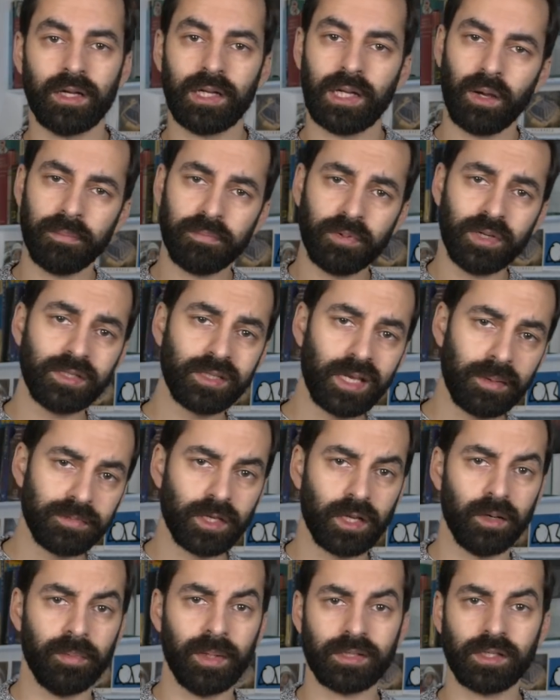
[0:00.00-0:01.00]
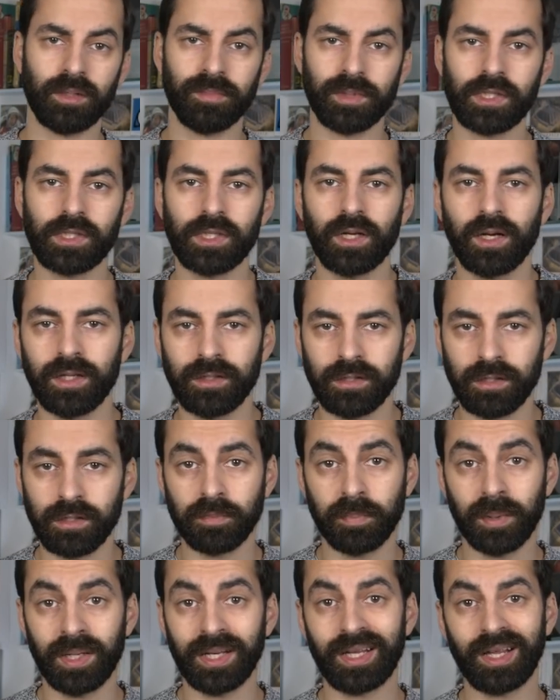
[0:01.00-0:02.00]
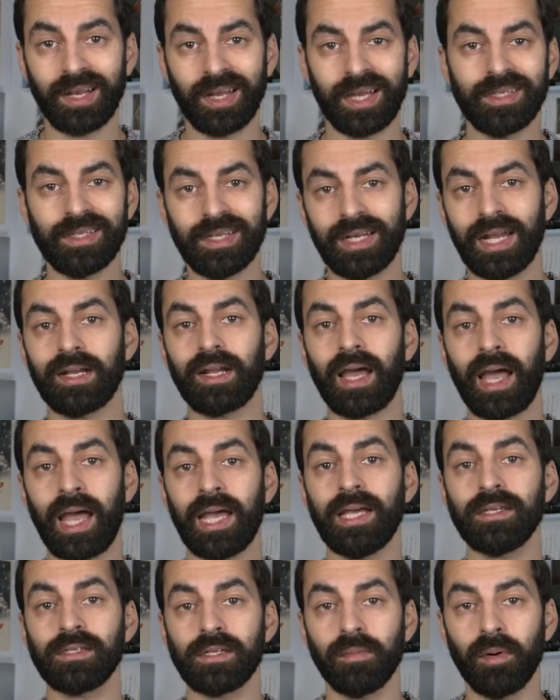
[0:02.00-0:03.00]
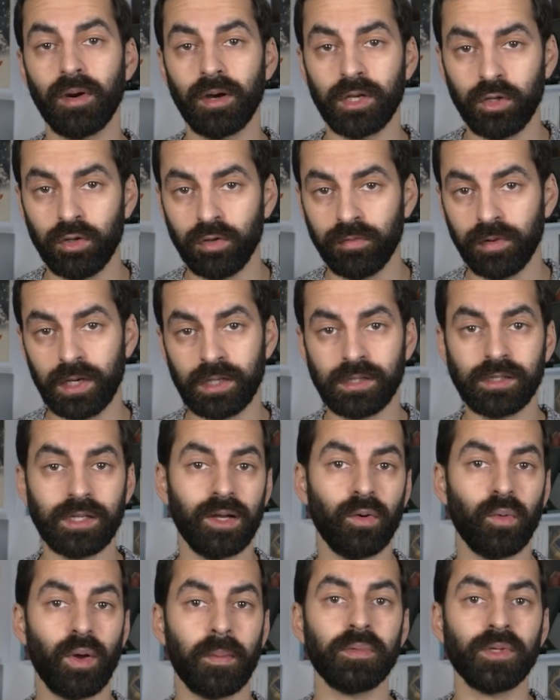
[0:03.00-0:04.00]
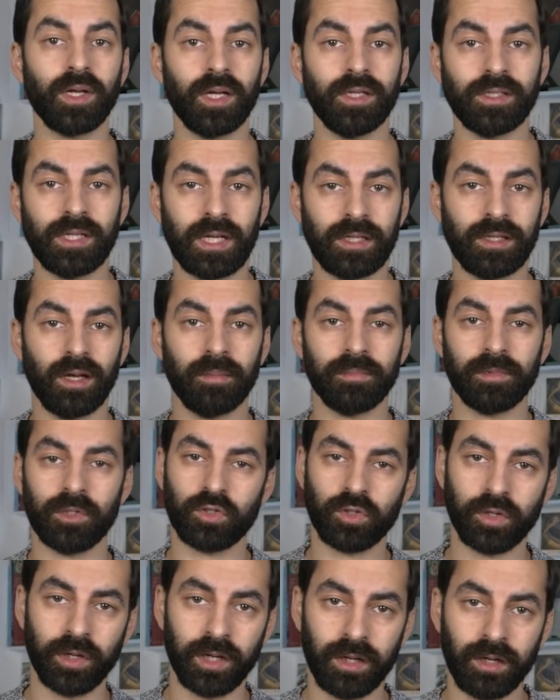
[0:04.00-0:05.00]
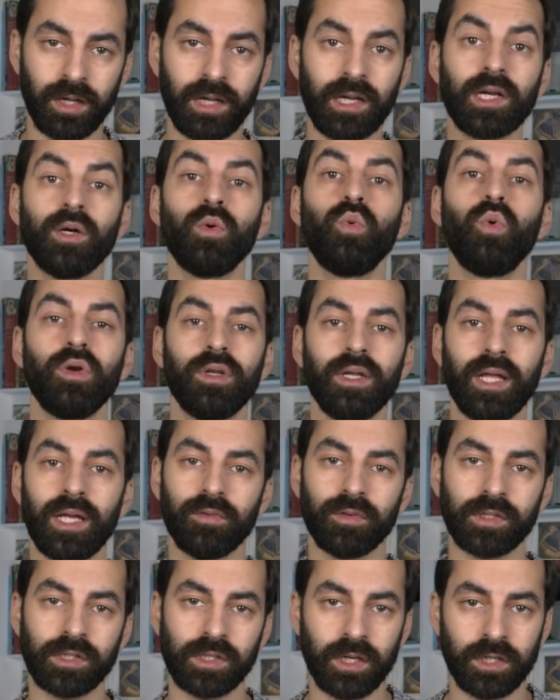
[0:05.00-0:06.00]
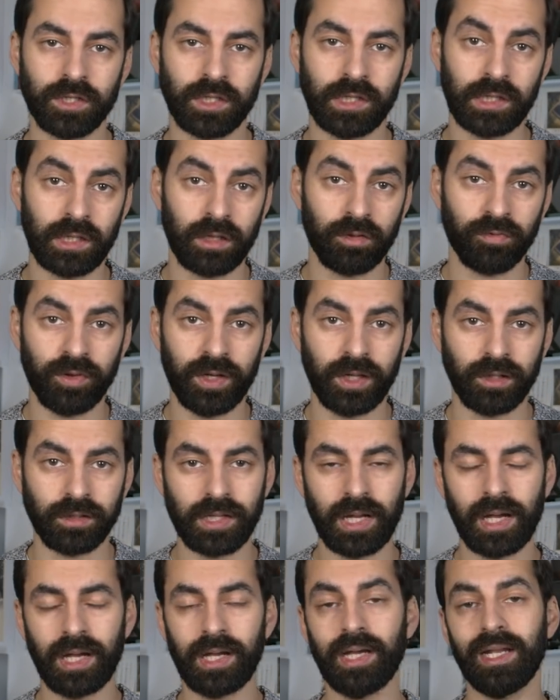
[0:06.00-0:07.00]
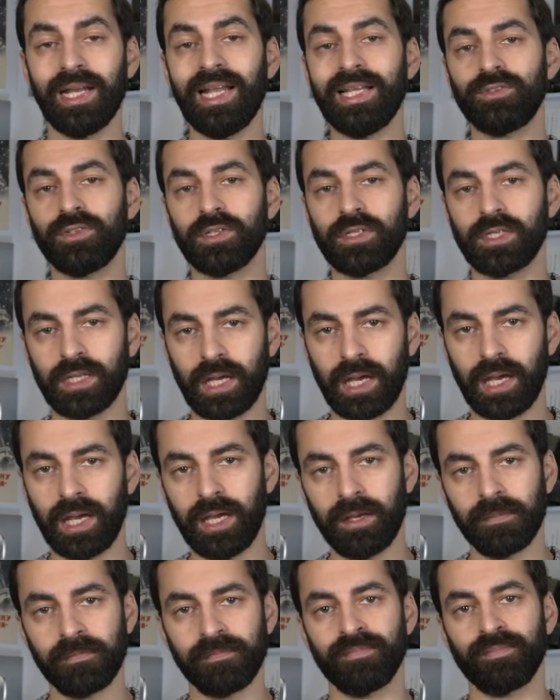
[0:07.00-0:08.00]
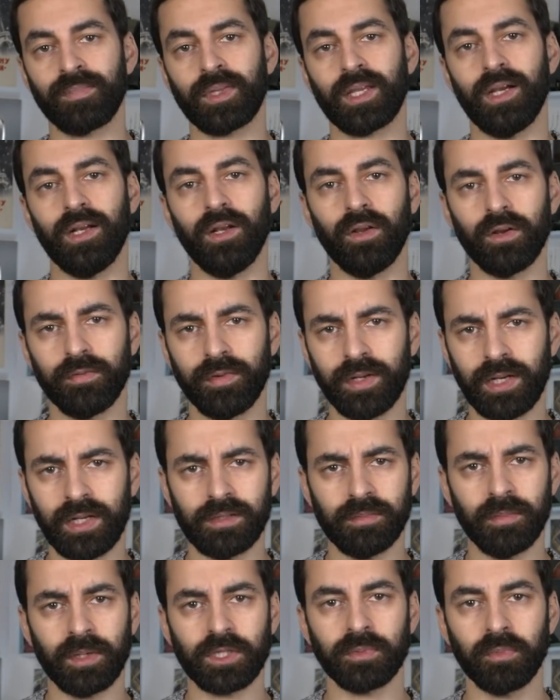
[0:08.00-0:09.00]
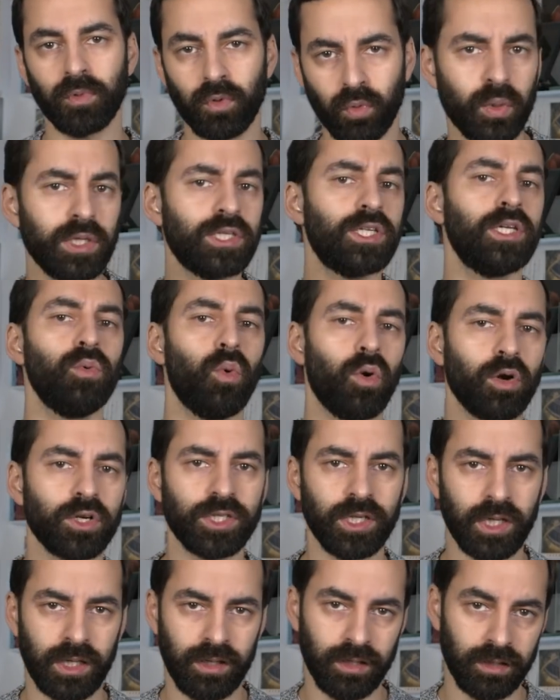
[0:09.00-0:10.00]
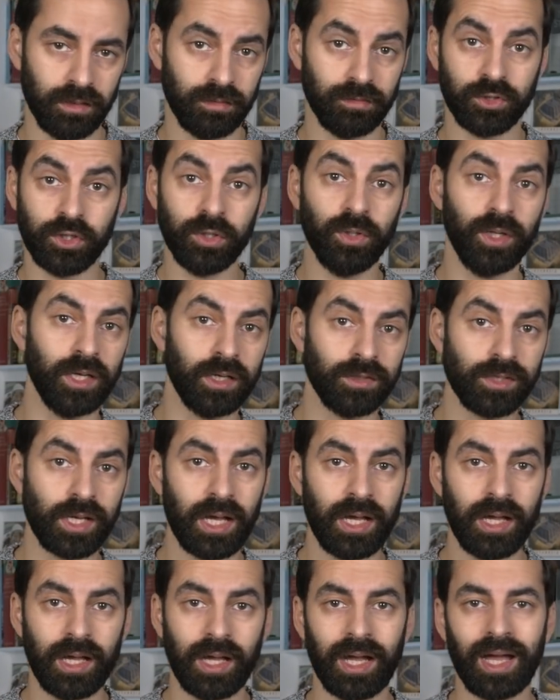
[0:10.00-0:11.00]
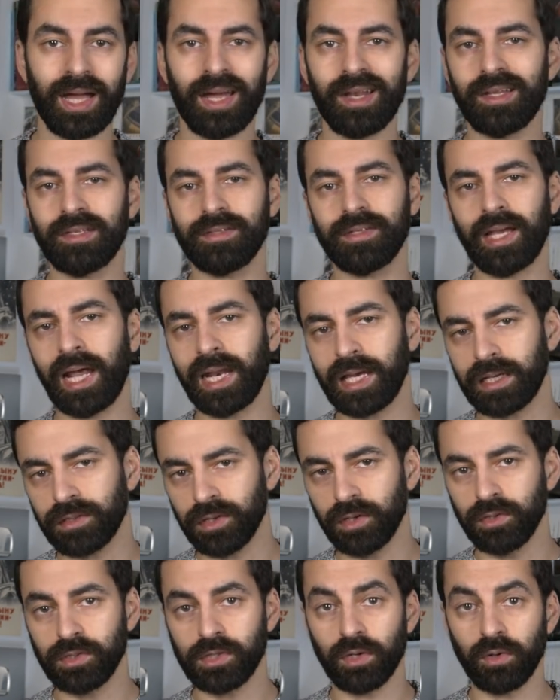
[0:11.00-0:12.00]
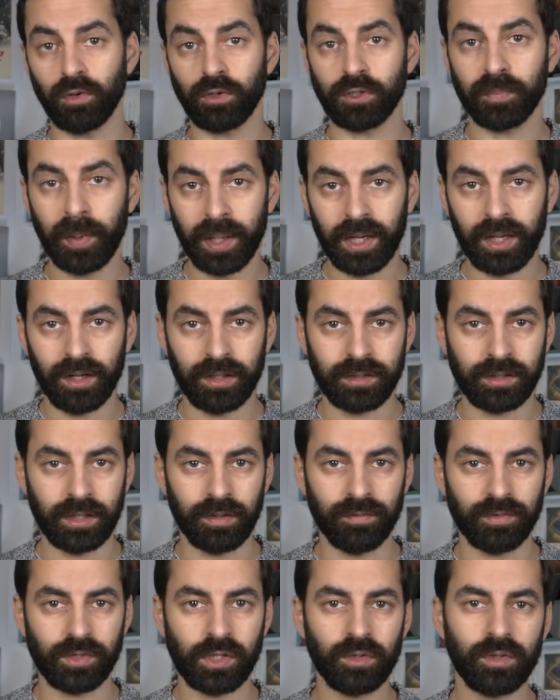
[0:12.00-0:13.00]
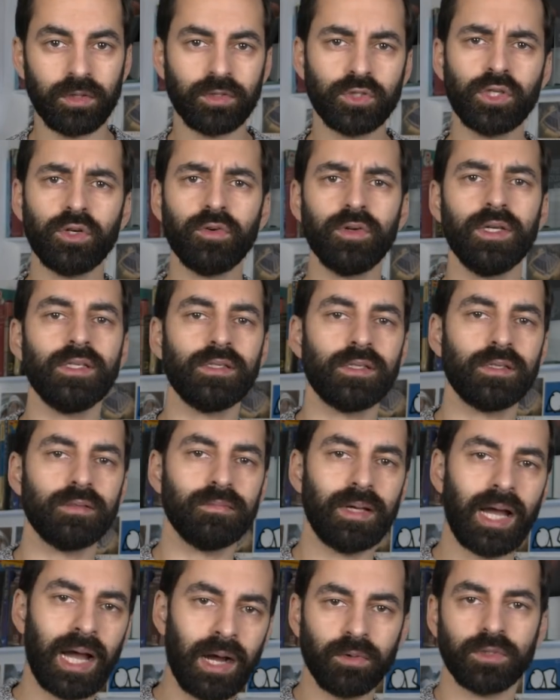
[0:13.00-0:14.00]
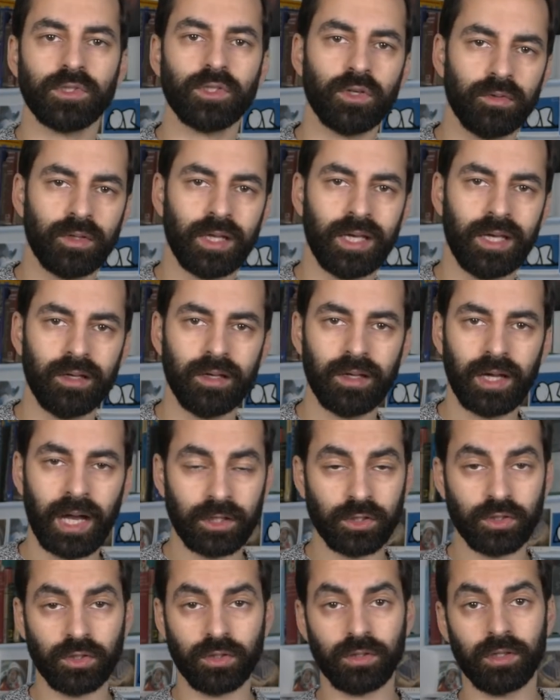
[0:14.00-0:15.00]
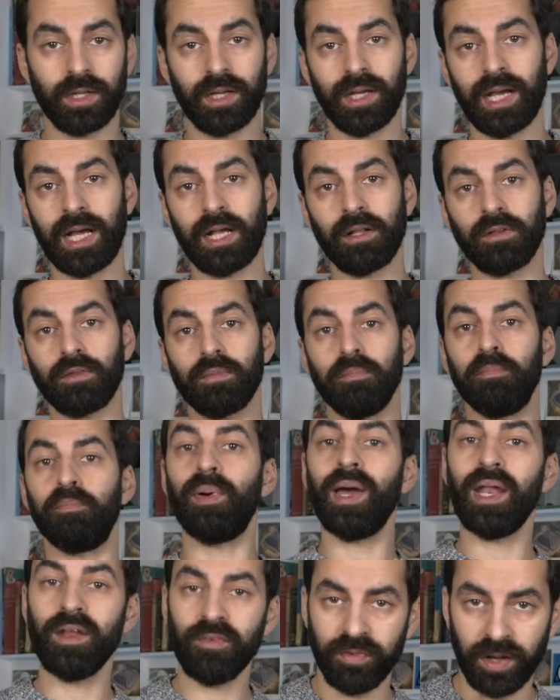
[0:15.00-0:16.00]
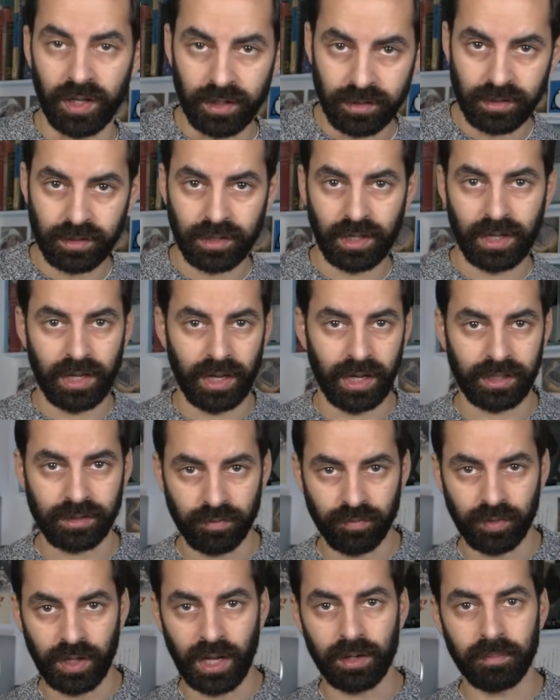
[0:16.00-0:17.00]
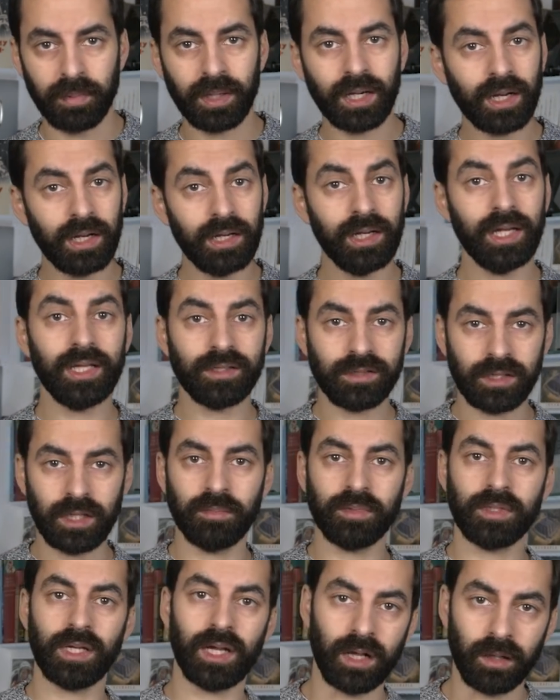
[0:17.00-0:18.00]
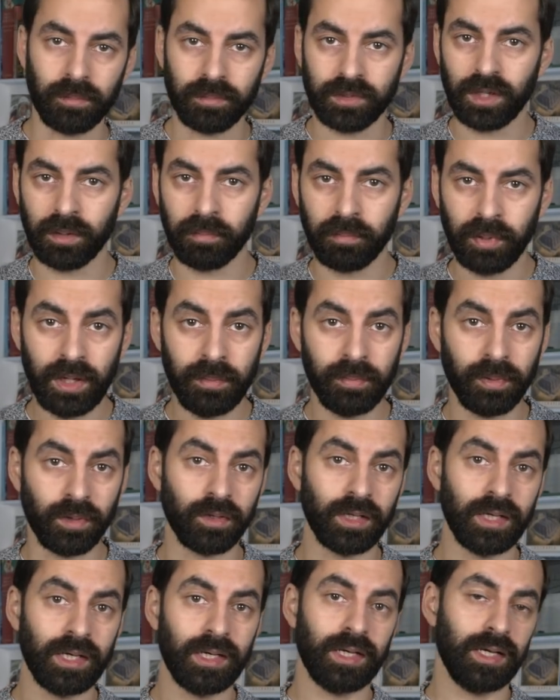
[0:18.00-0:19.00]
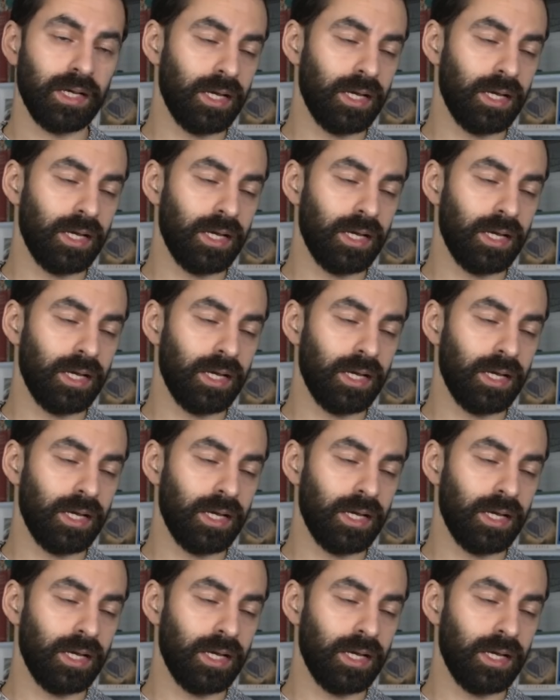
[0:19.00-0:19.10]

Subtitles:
Now I'm pretty skeptical about some of the science that's been collated at ASMR University, a website set up to try and coordinate research into the field. Let's just say a lot of it is much more wishy-washy than Giulia's and is anecdotal or speculative. So the jury's out on the actual health benefits as of yet, but clearly it seems to help some people.